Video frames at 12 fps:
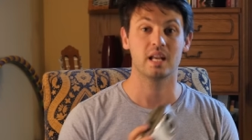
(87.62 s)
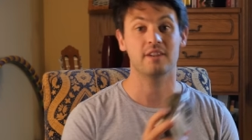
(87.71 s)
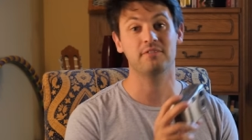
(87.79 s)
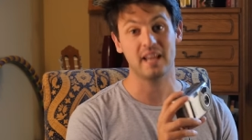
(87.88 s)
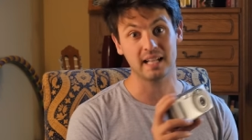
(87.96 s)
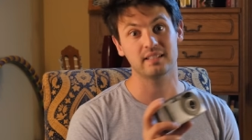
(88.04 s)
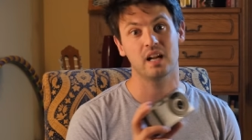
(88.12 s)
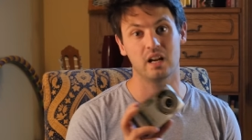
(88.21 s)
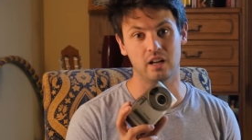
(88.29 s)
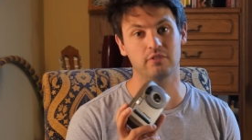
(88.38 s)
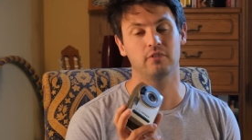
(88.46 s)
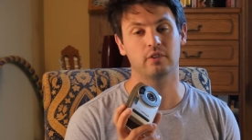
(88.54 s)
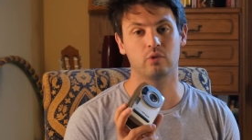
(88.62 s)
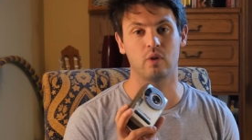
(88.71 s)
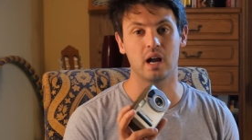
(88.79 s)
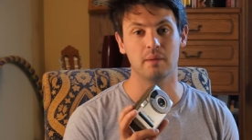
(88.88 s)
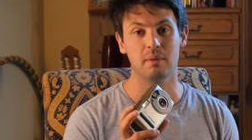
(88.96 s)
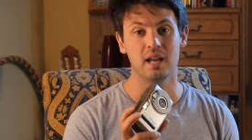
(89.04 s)
And if that's not enough of a
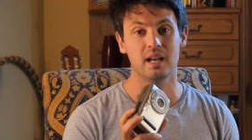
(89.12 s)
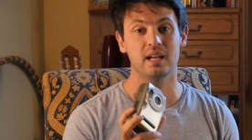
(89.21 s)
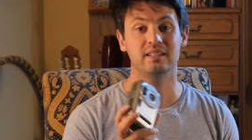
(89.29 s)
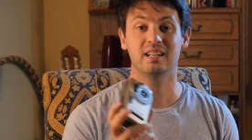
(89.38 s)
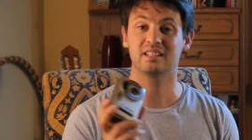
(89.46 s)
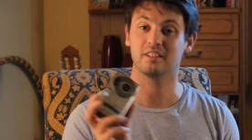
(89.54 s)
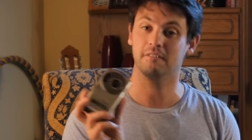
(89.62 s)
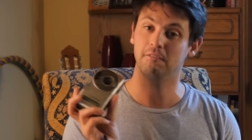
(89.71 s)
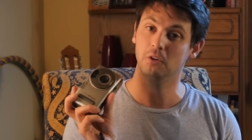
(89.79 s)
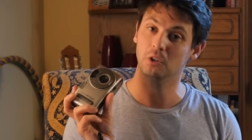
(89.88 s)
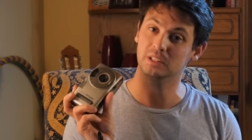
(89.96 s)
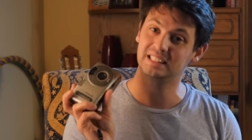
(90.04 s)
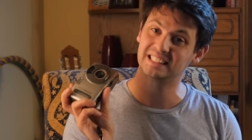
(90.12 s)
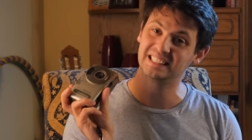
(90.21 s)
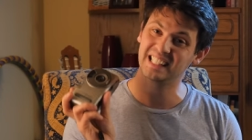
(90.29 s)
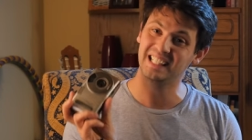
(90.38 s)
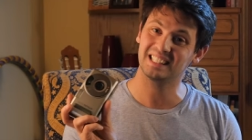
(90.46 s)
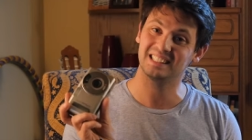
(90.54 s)
crime, it takes a full
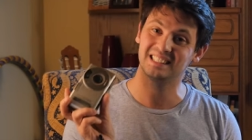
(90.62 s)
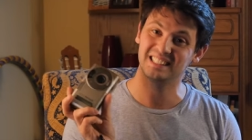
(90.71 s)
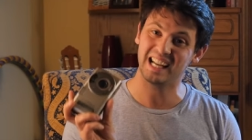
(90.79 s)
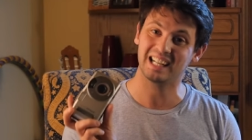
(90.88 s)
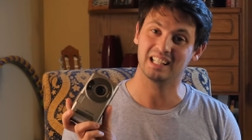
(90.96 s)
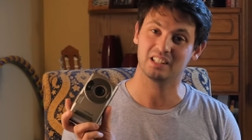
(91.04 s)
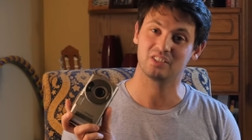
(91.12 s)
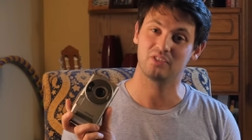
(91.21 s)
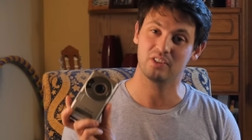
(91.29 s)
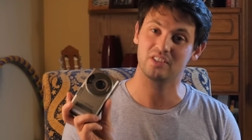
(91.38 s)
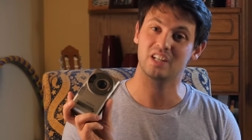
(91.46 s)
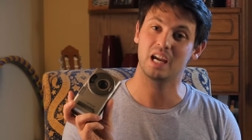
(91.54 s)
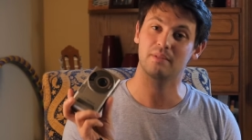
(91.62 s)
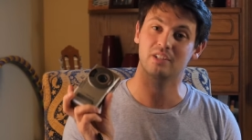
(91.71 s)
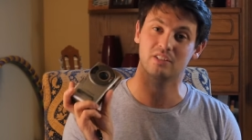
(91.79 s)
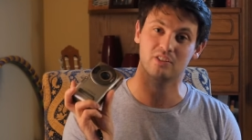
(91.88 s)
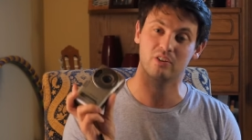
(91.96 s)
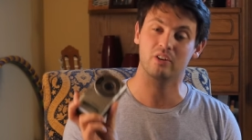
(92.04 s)
six seconds for this camera
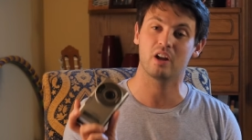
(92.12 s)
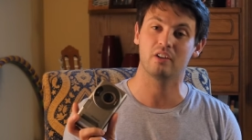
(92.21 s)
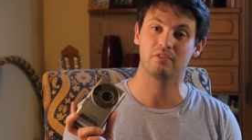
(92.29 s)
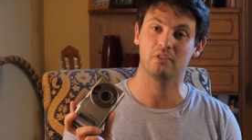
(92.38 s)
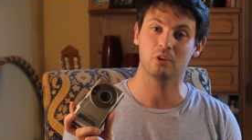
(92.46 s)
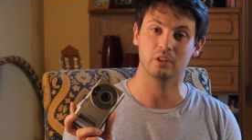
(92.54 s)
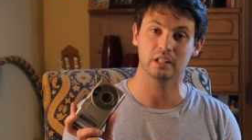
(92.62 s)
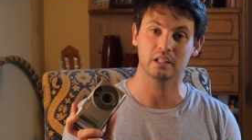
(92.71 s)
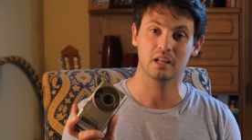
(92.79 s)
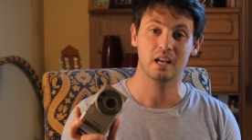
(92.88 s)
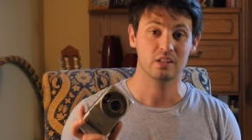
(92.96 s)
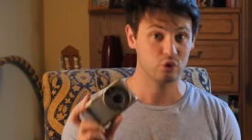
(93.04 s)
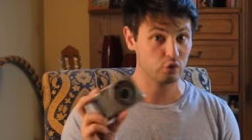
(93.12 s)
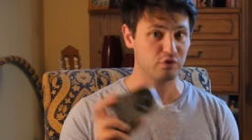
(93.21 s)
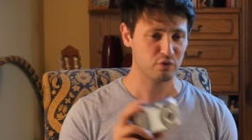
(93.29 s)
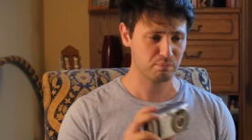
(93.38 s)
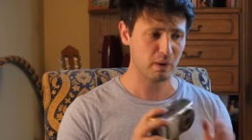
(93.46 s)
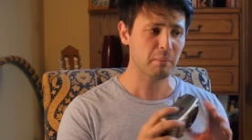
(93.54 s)
to turn on fully. So if
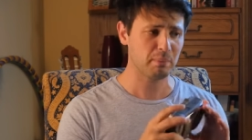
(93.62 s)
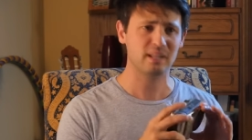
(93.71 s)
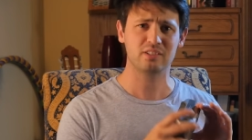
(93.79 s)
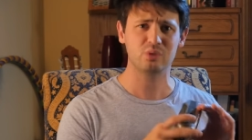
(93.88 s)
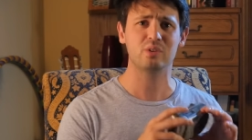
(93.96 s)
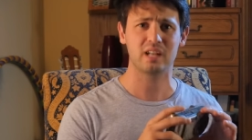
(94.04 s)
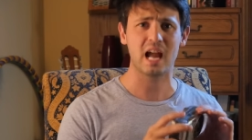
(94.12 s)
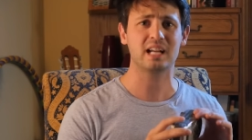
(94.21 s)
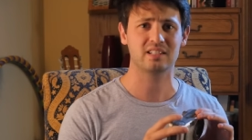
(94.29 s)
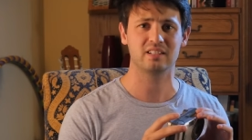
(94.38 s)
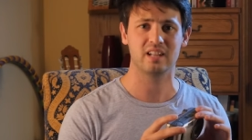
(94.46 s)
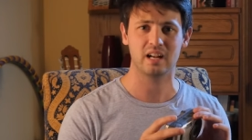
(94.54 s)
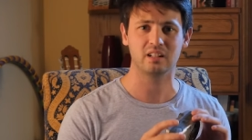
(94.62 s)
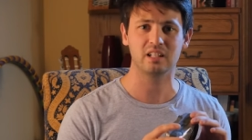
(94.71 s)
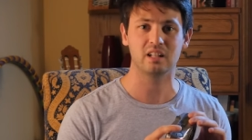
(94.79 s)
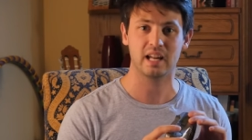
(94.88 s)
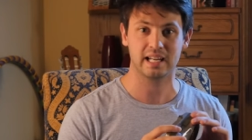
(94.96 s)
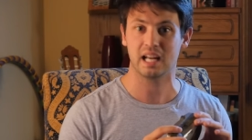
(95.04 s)
you bump into it accidentally
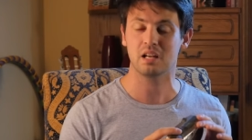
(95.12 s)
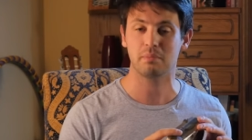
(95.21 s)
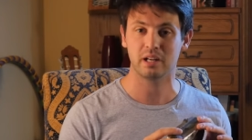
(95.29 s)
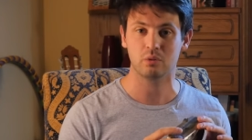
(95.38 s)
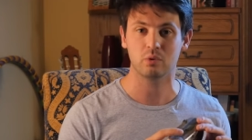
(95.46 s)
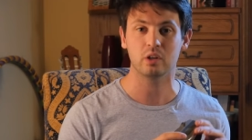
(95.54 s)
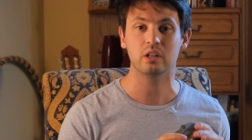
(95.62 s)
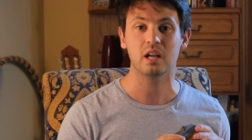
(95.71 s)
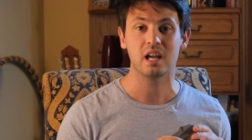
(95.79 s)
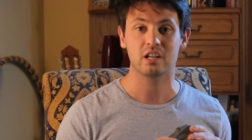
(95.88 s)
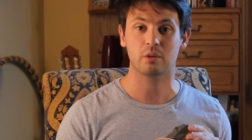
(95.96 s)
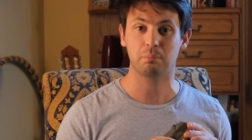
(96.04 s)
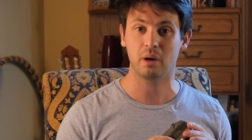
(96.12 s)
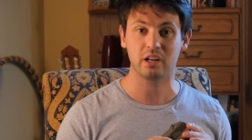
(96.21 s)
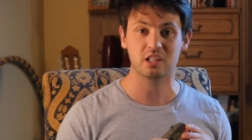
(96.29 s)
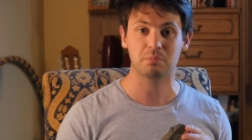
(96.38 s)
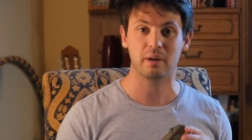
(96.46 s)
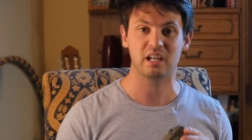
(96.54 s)
like anybody would, you're
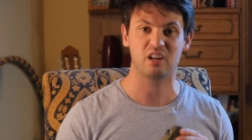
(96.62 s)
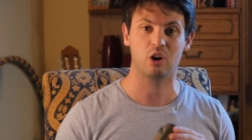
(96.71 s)
punished by a